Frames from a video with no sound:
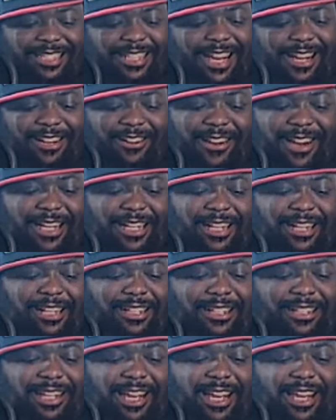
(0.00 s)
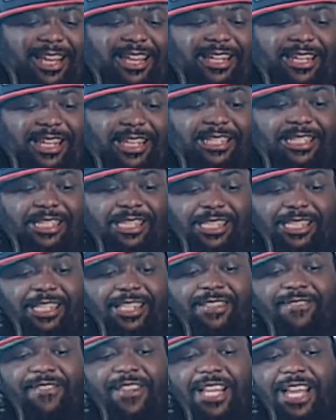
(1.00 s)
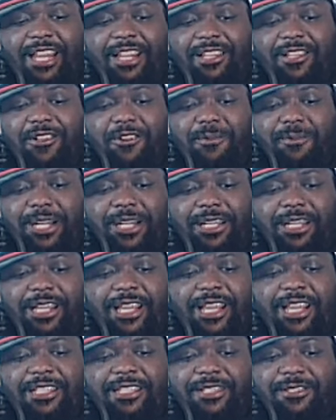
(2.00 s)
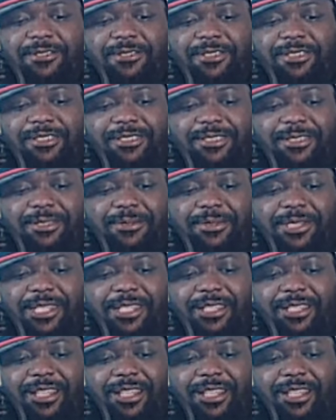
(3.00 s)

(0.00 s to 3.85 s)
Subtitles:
It's got great color. Like, it's even got a little bit of legs to it. You know what I'm saying?